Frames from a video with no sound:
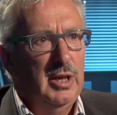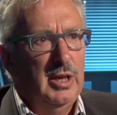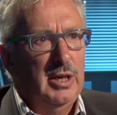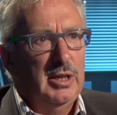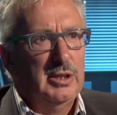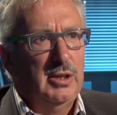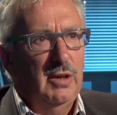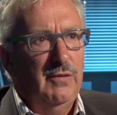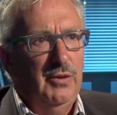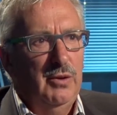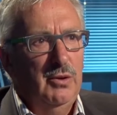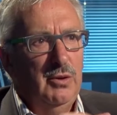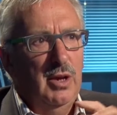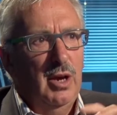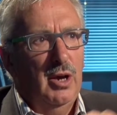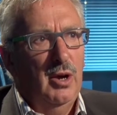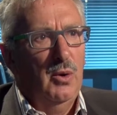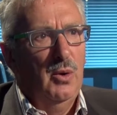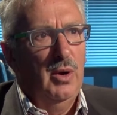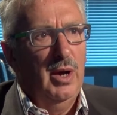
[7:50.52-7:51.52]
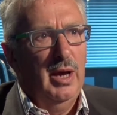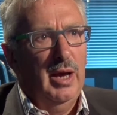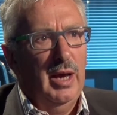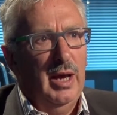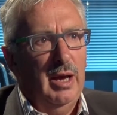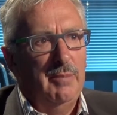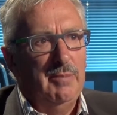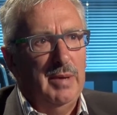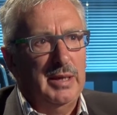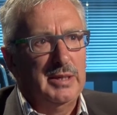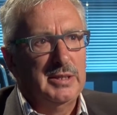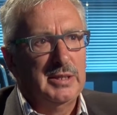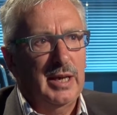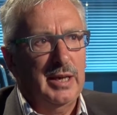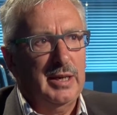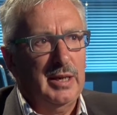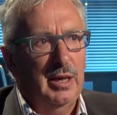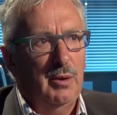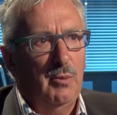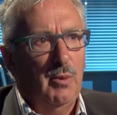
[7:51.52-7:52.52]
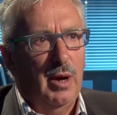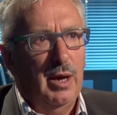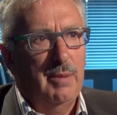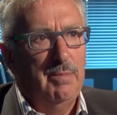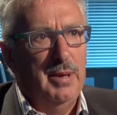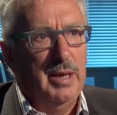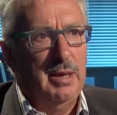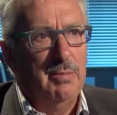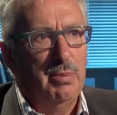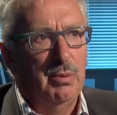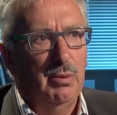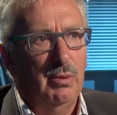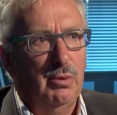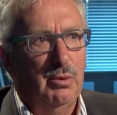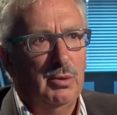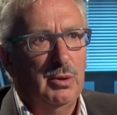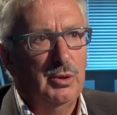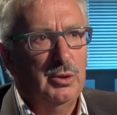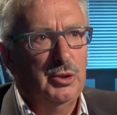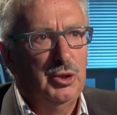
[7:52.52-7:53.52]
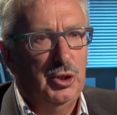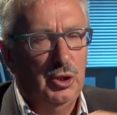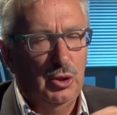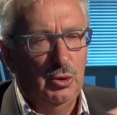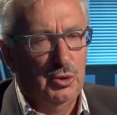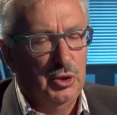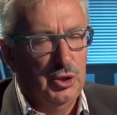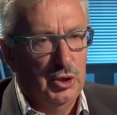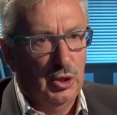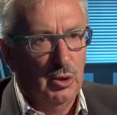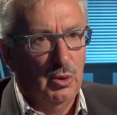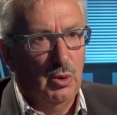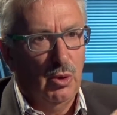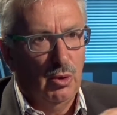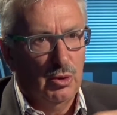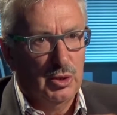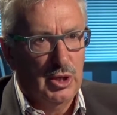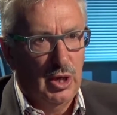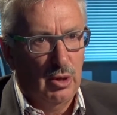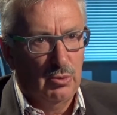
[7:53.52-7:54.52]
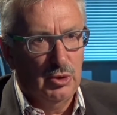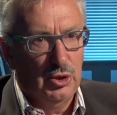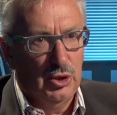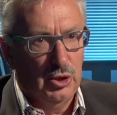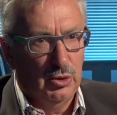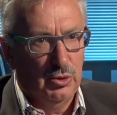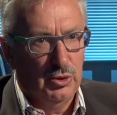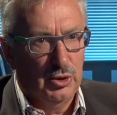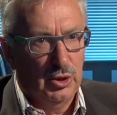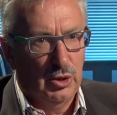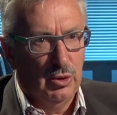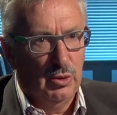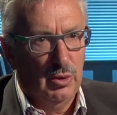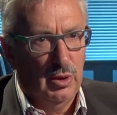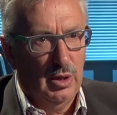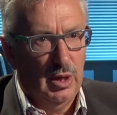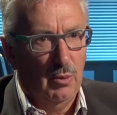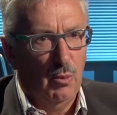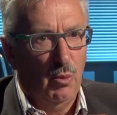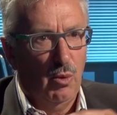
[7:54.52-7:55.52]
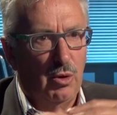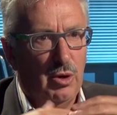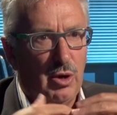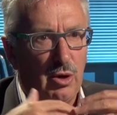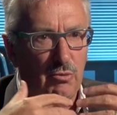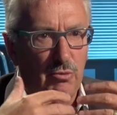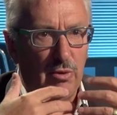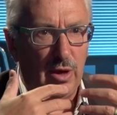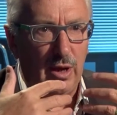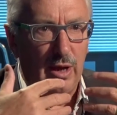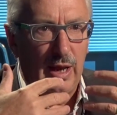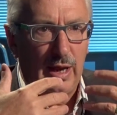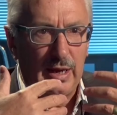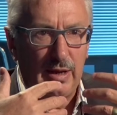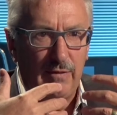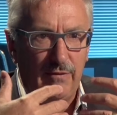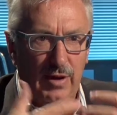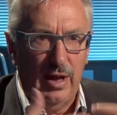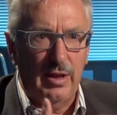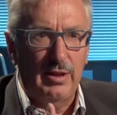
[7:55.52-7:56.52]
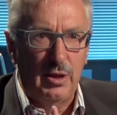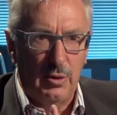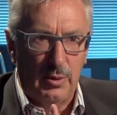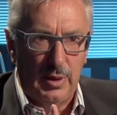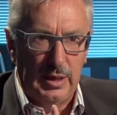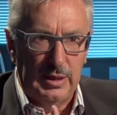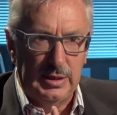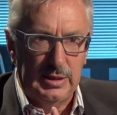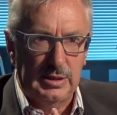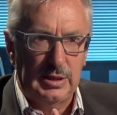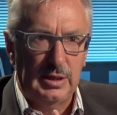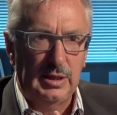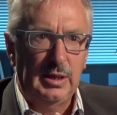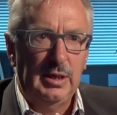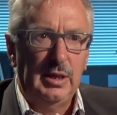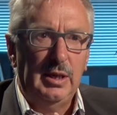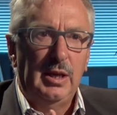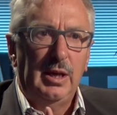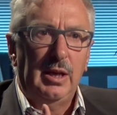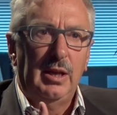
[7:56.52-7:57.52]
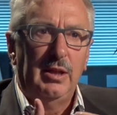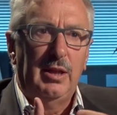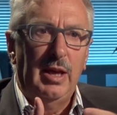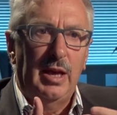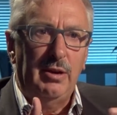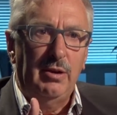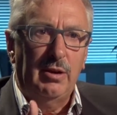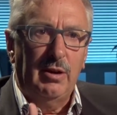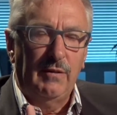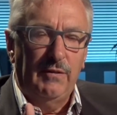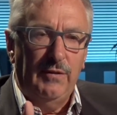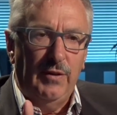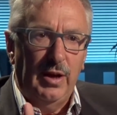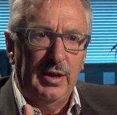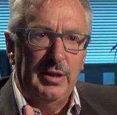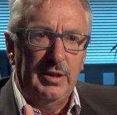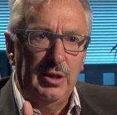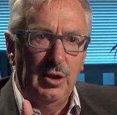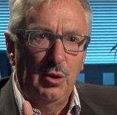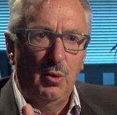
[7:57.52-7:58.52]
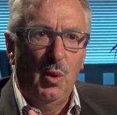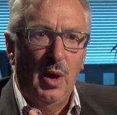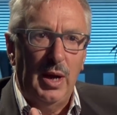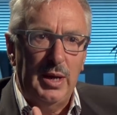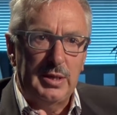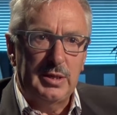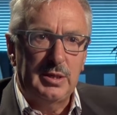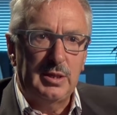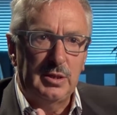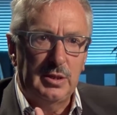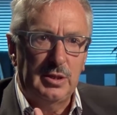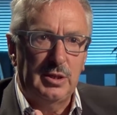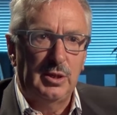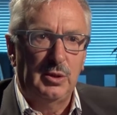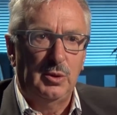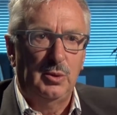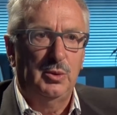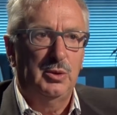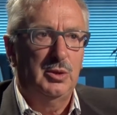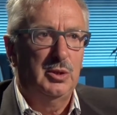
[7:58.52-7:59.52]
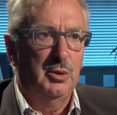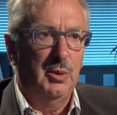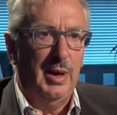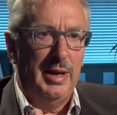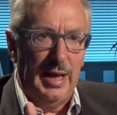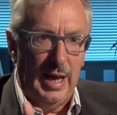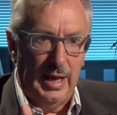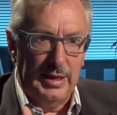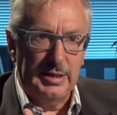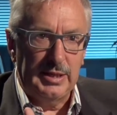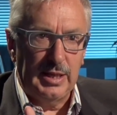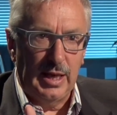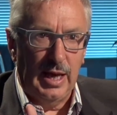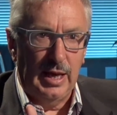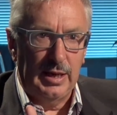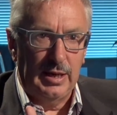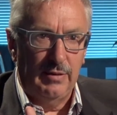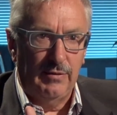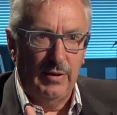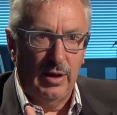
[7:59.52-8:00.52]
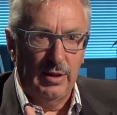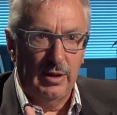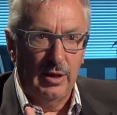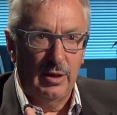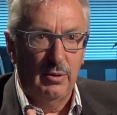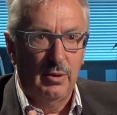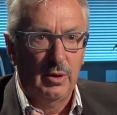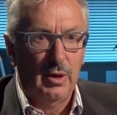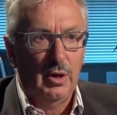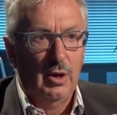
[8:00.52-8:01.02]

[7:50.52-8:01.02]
So if you know exactly why people choose you or don't choose you and what your real added value is, then you can find new ways to enhance that added value,